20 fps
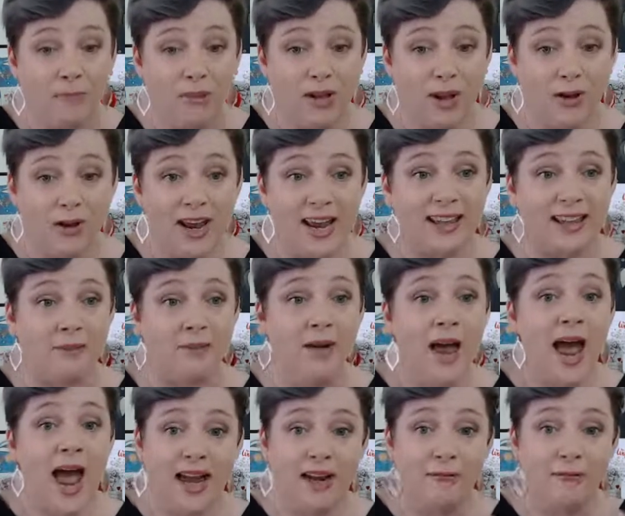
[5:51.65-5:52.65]
And that
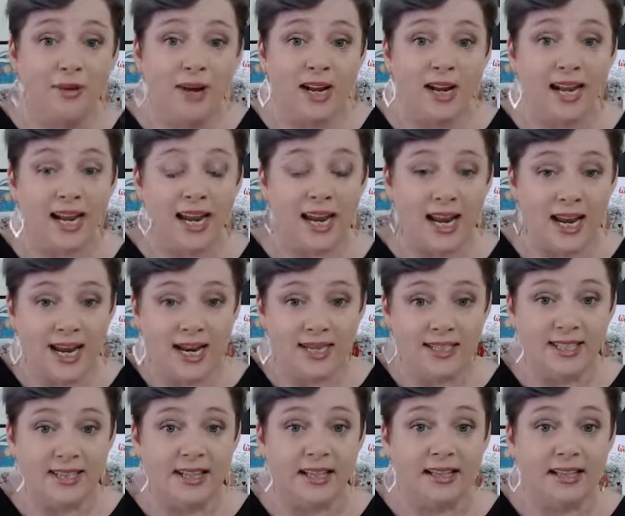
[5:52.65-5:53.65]
really is the
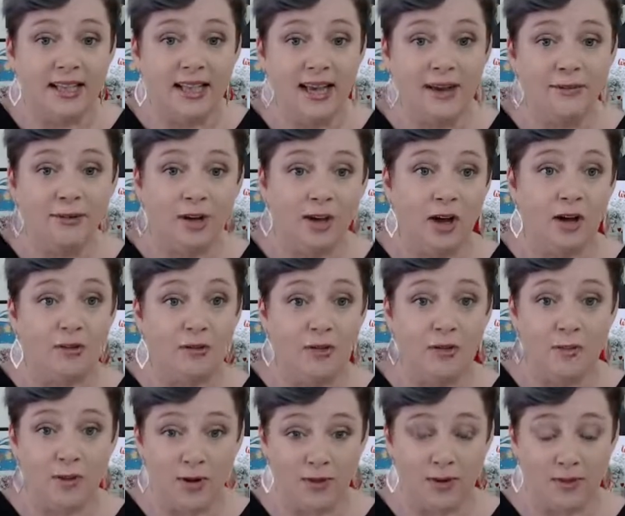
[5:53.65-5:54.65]
level of
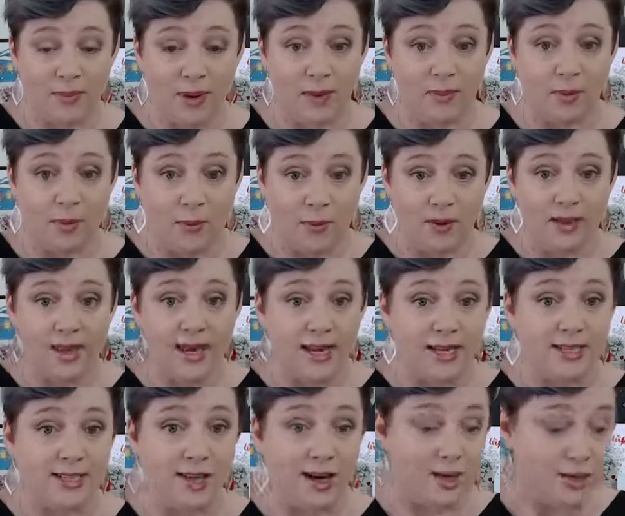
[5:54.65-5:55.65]
removing people with
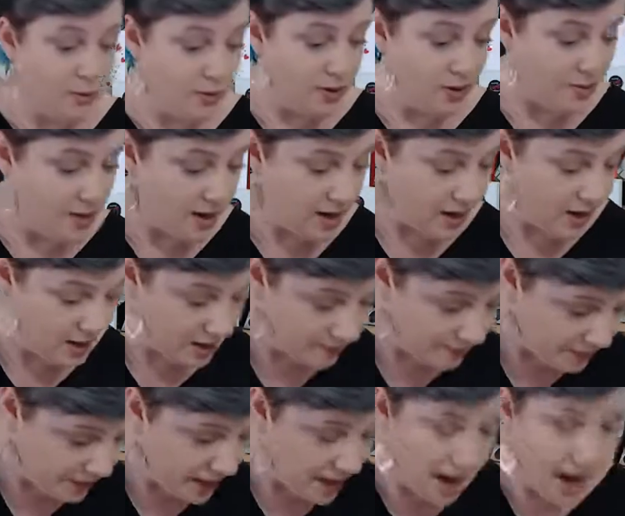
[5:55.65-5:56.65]
inside your community,
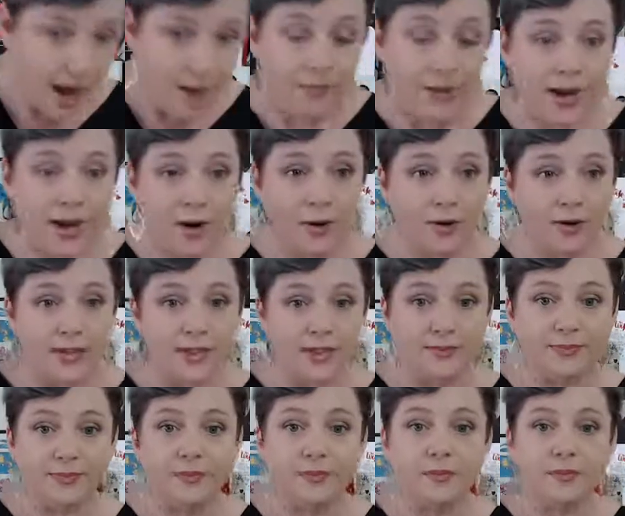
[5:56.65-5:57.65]
because
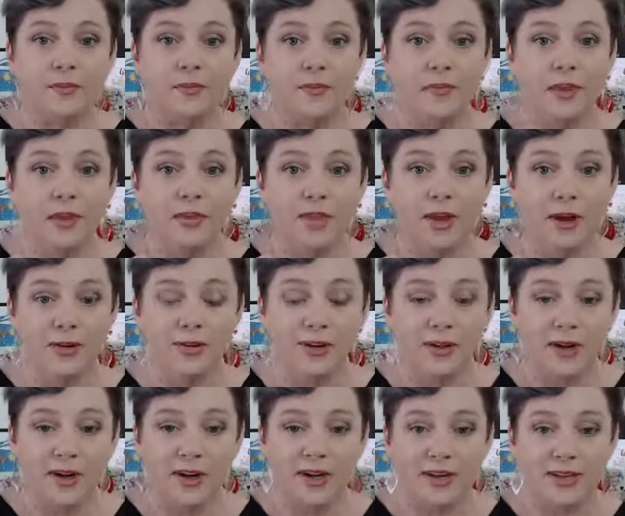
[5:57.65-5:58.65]
those
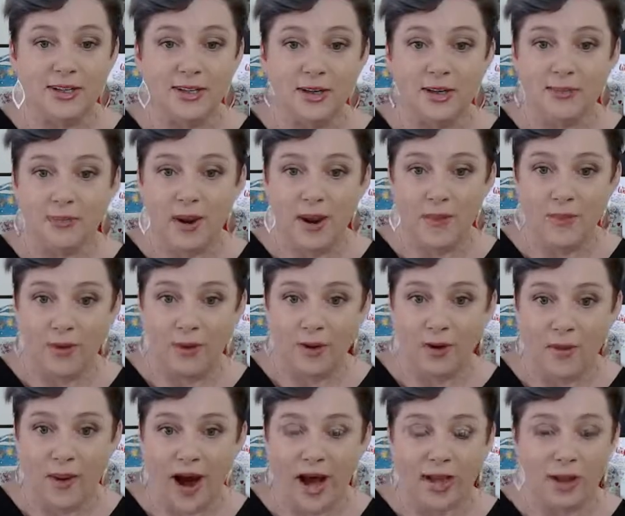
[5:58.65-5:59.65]
lurkers, those people
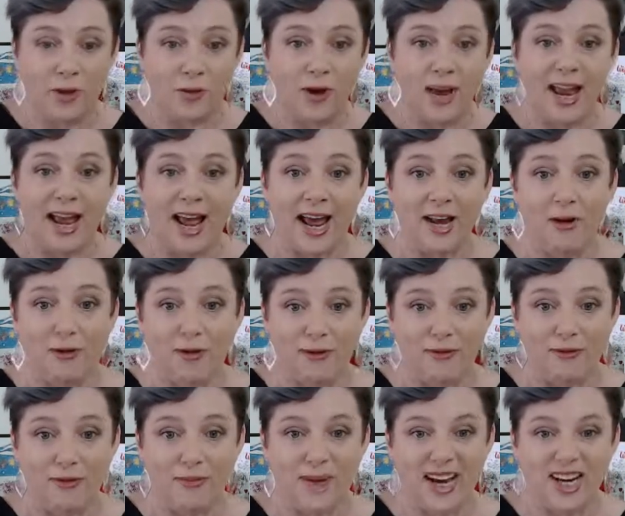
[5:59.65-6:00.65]
who are looking at your
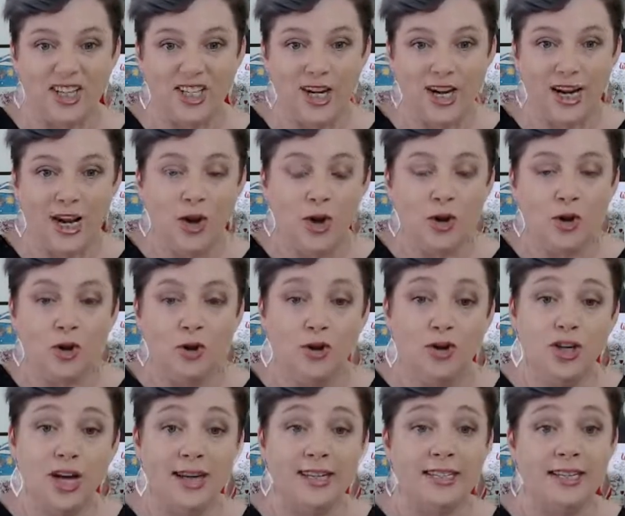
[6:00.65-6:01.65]
information, you
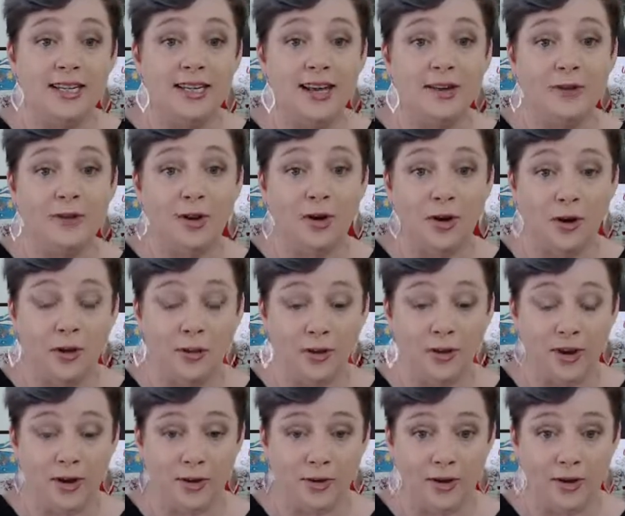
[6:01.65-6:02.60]
just never know when they're